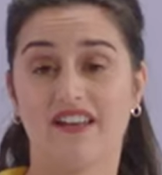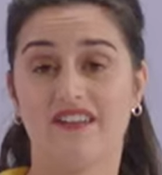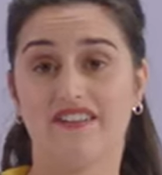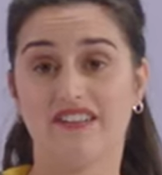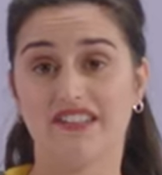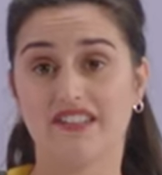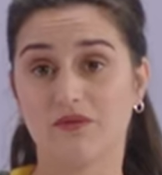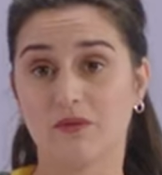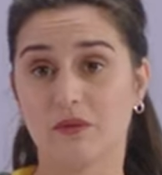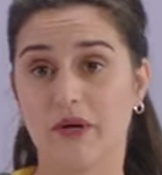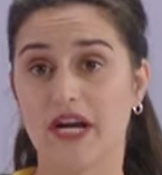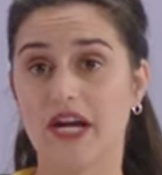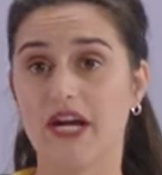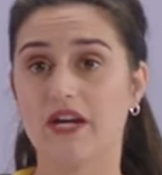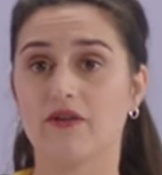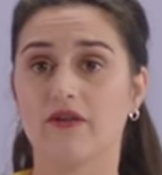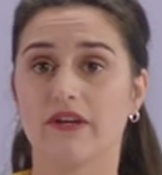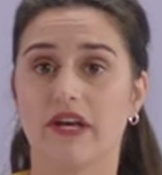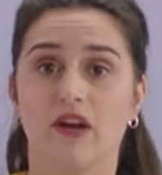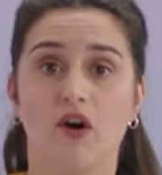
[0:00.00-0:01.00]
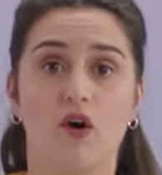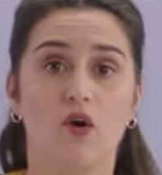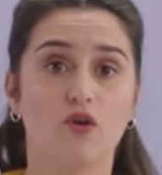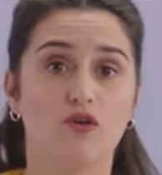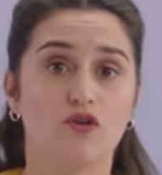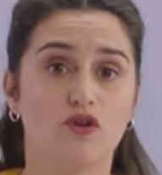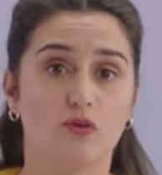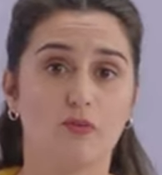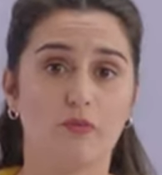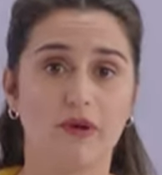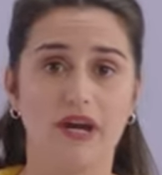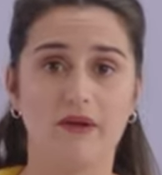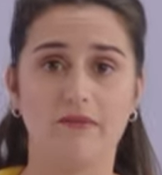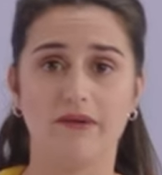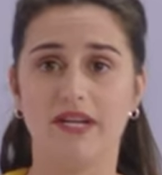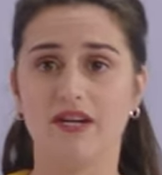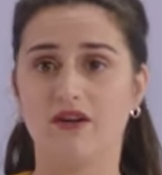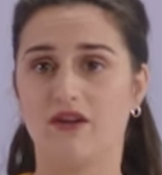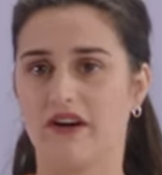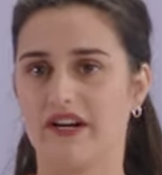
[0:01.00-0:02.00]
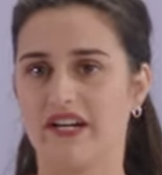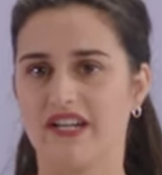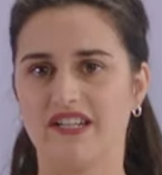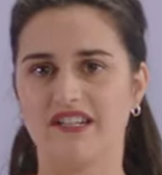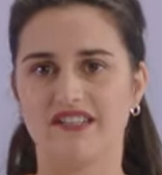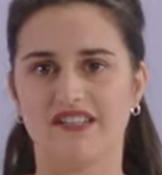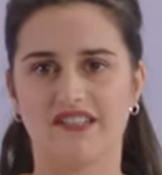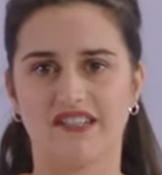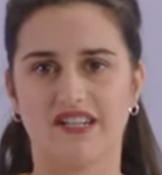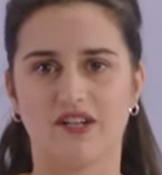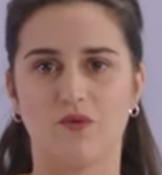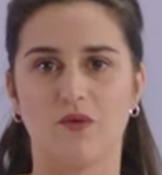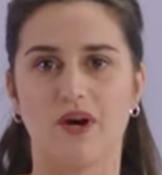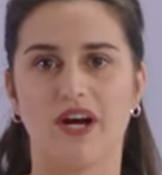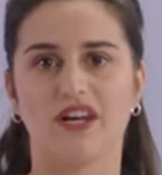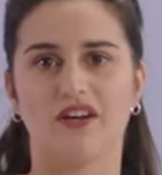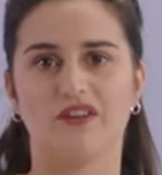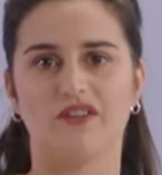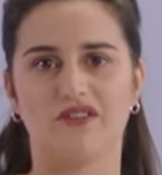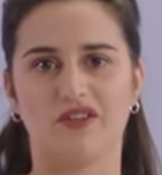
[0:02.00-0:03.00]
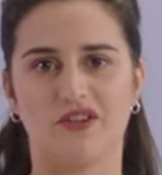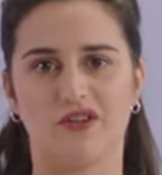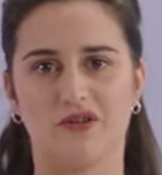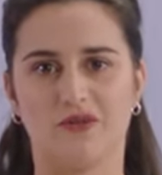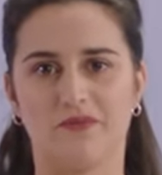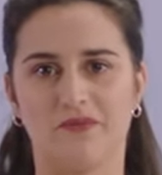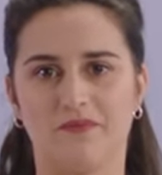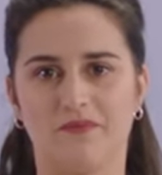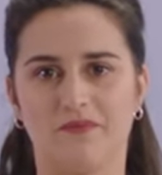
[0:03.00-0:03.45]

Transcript: This way, you can hold your baby or anything while on the go.